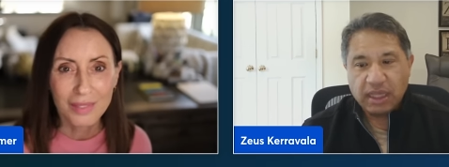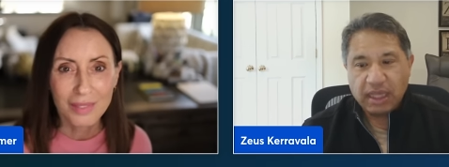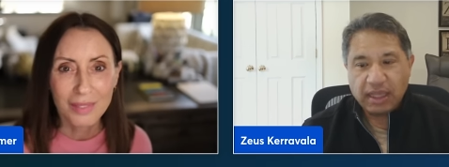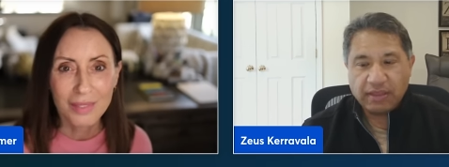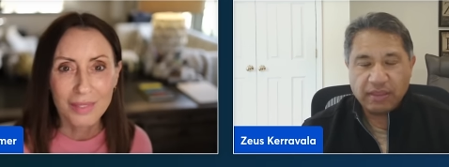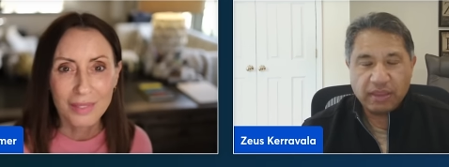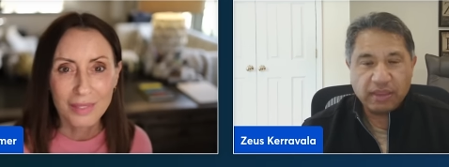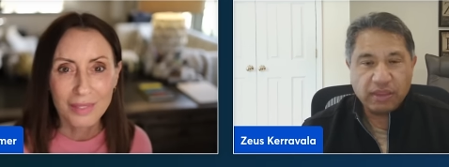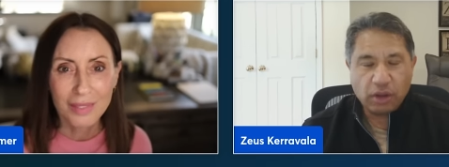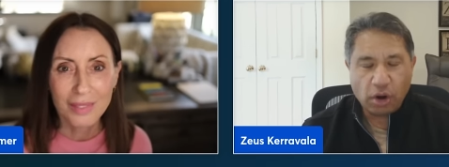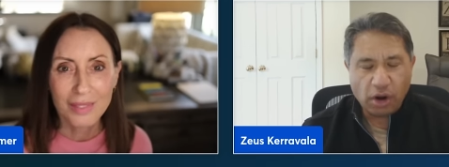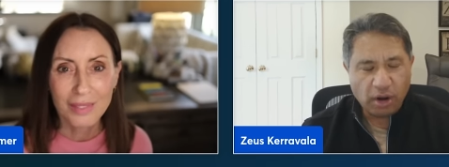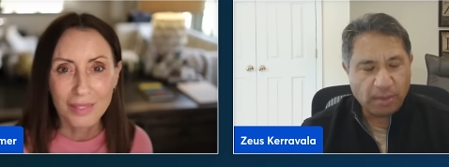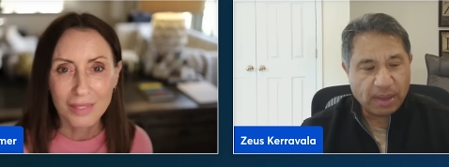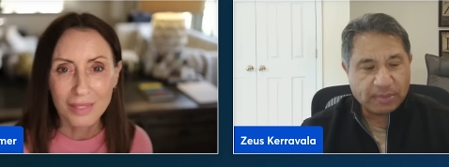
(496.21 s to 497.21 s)
Speaker 1: And the
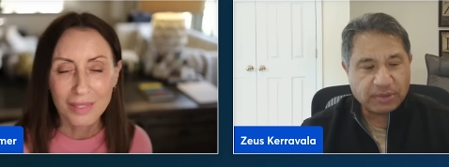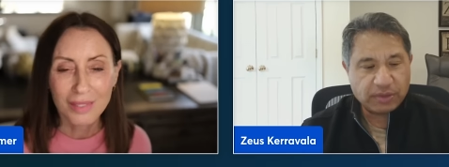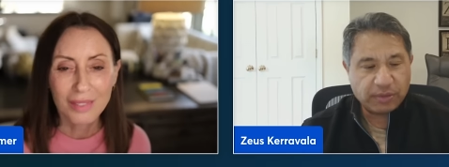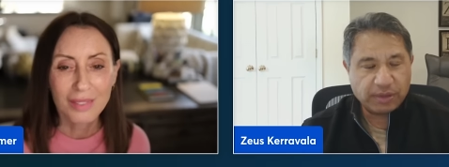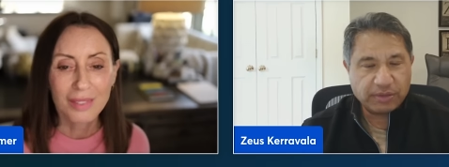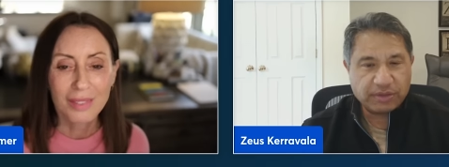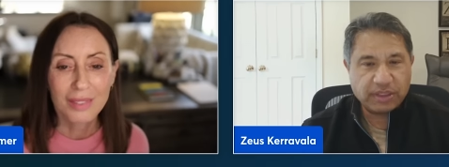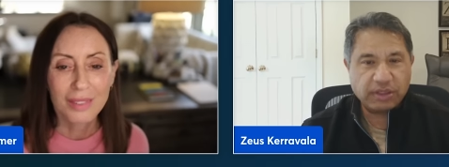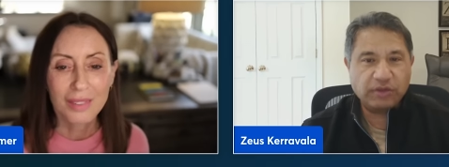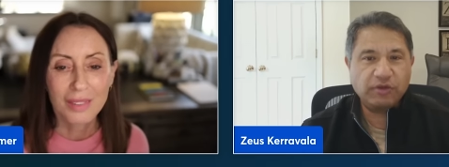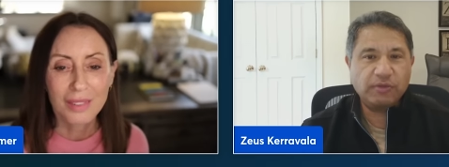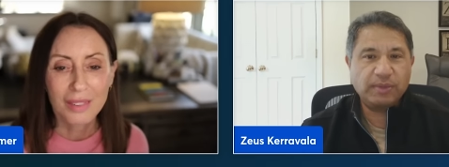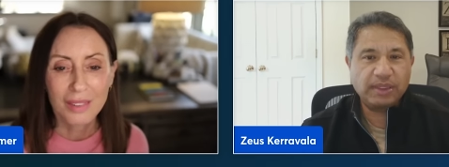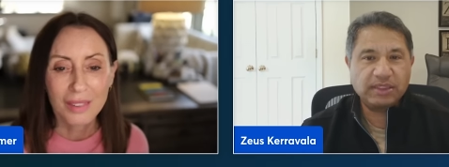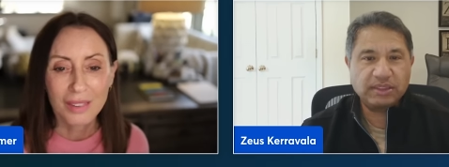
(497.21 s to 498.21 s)
R M Ms are interesting
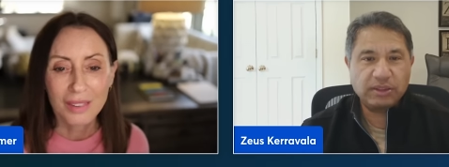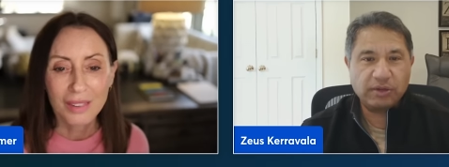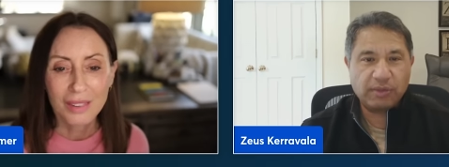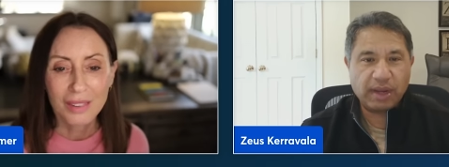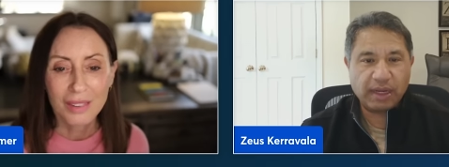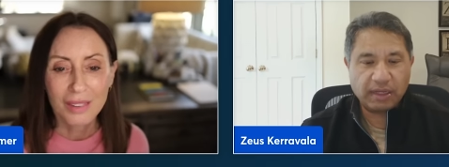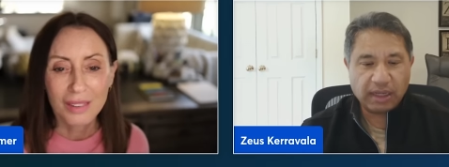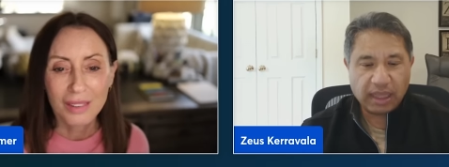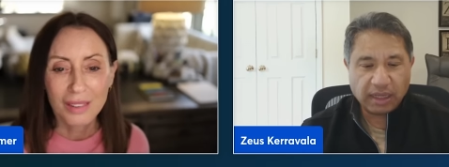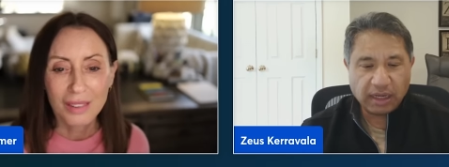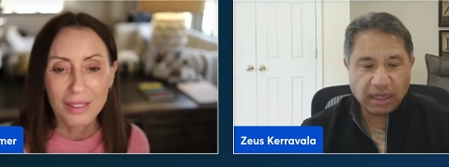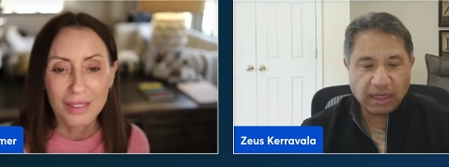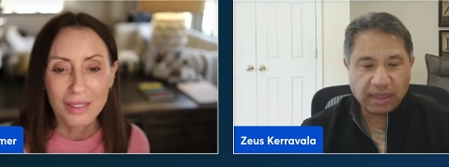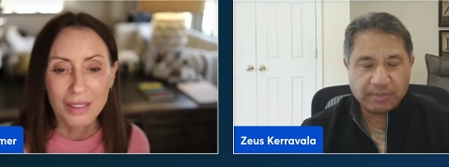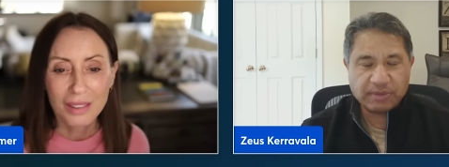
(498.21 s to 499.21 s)
too, because you're right, L
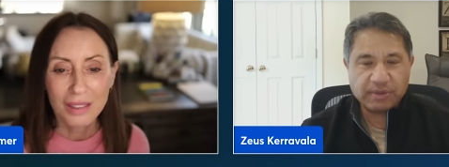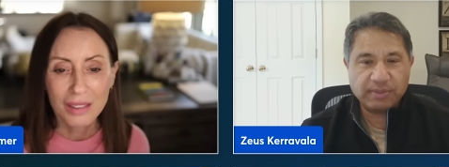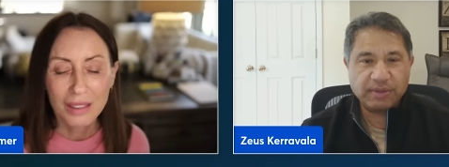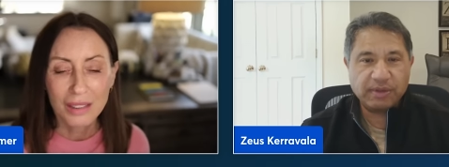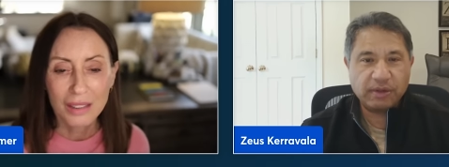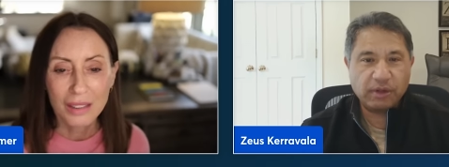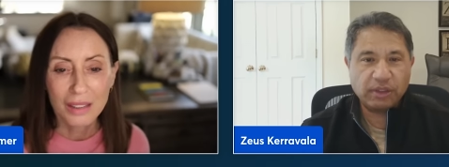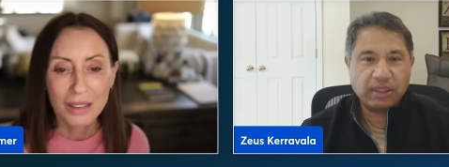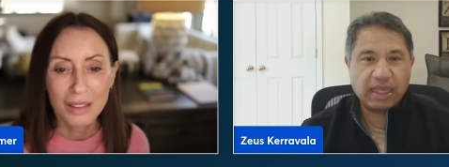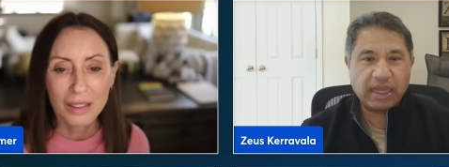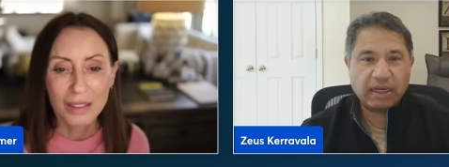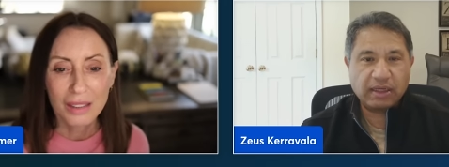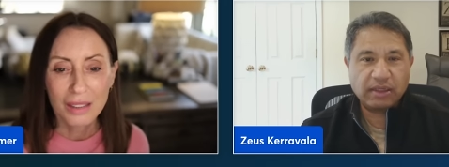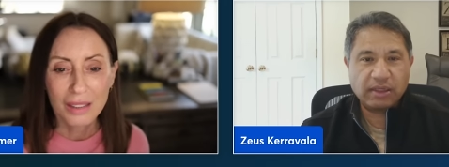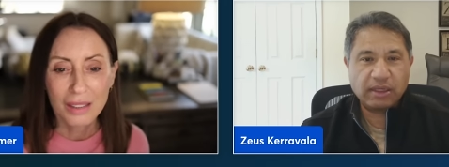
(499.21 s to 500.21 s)
L Ms have been looked
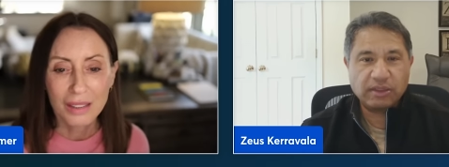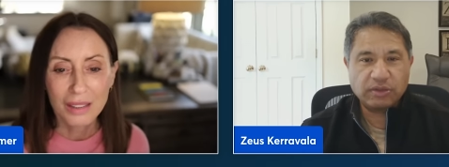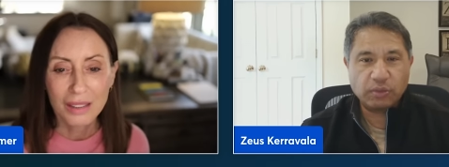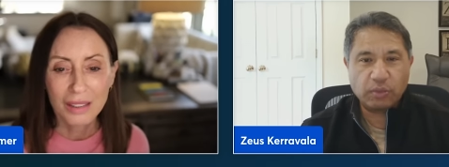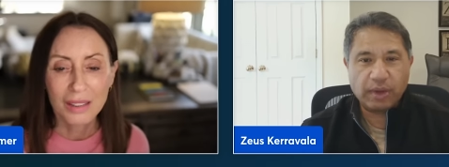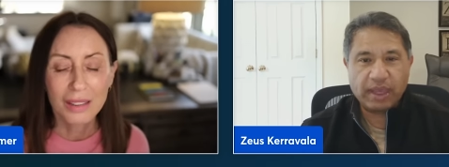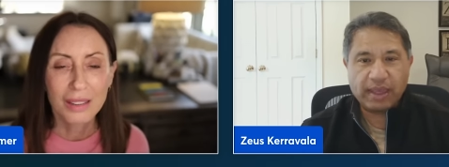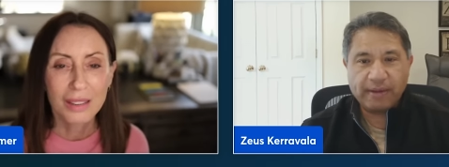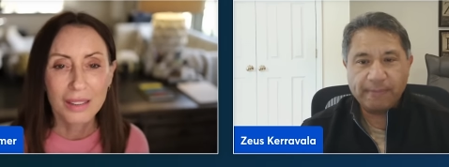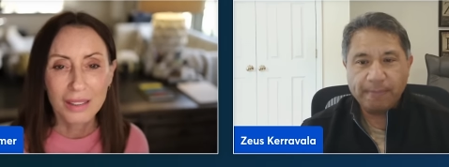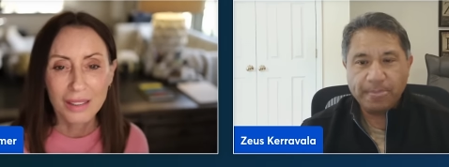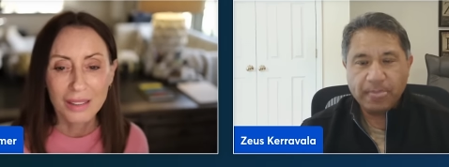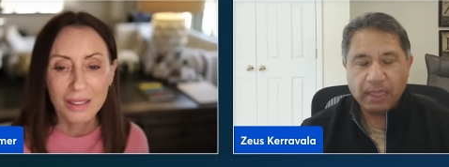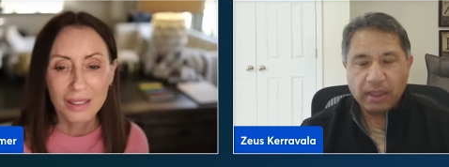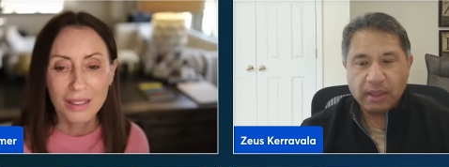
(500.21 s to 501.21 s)
at as a way
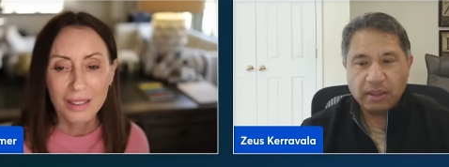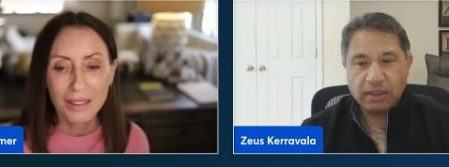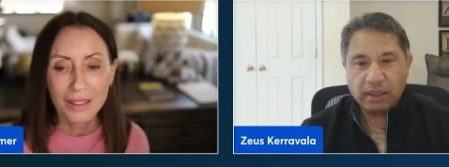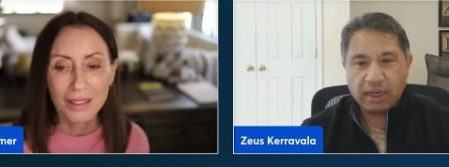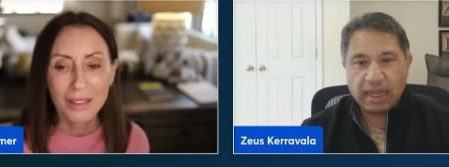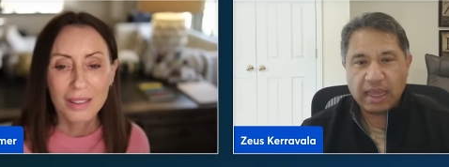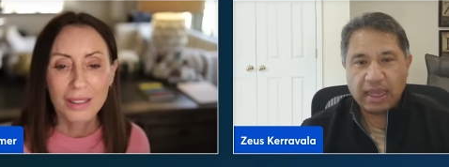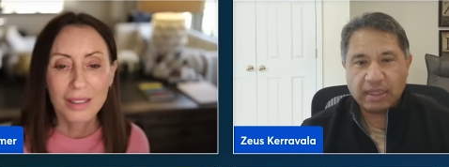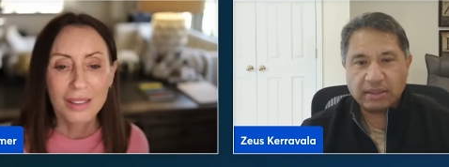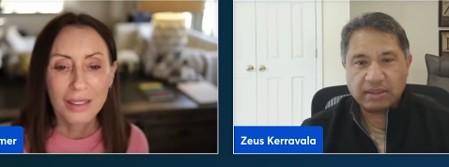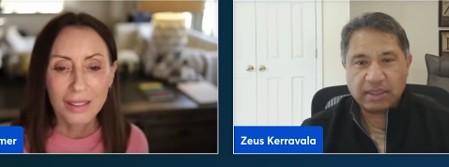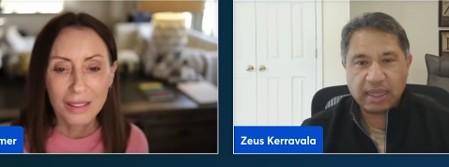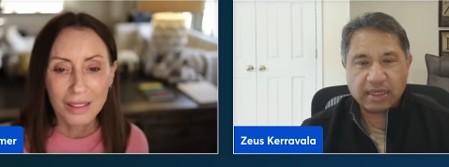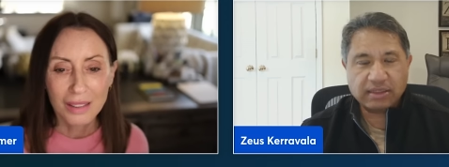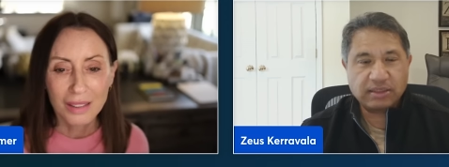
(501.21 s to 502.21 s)
to enhance
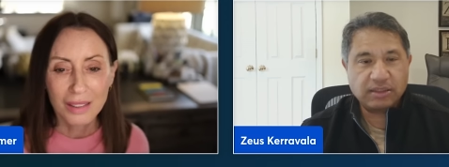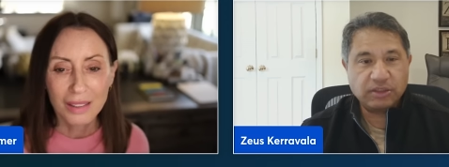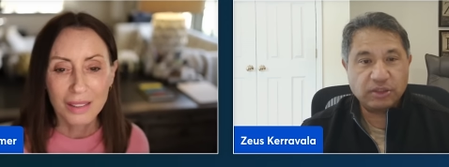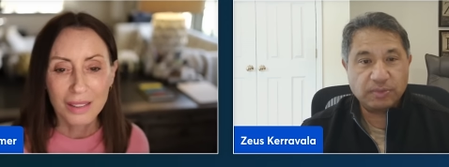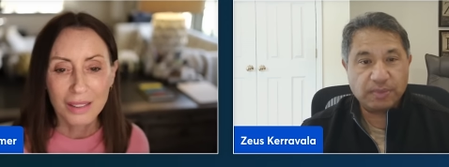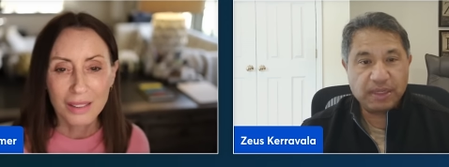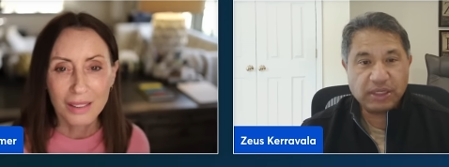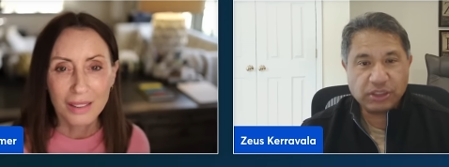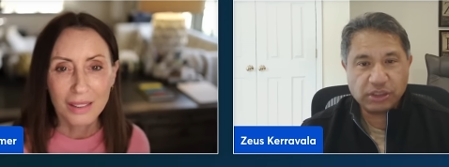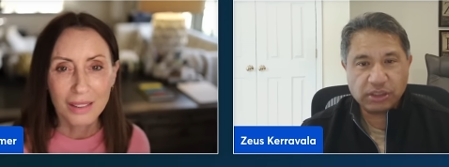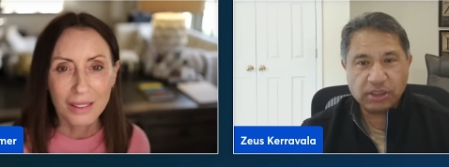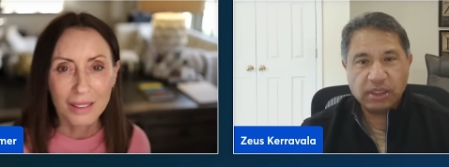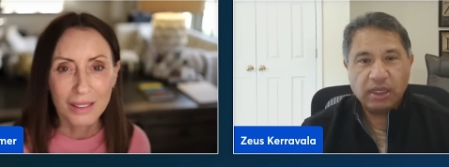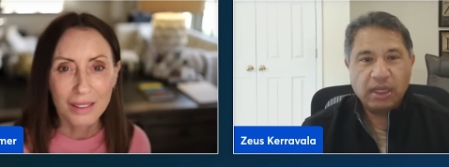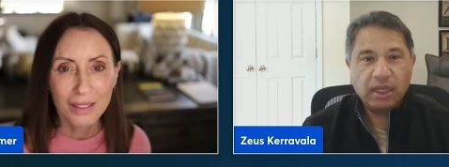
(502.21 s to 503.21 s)
text and speech.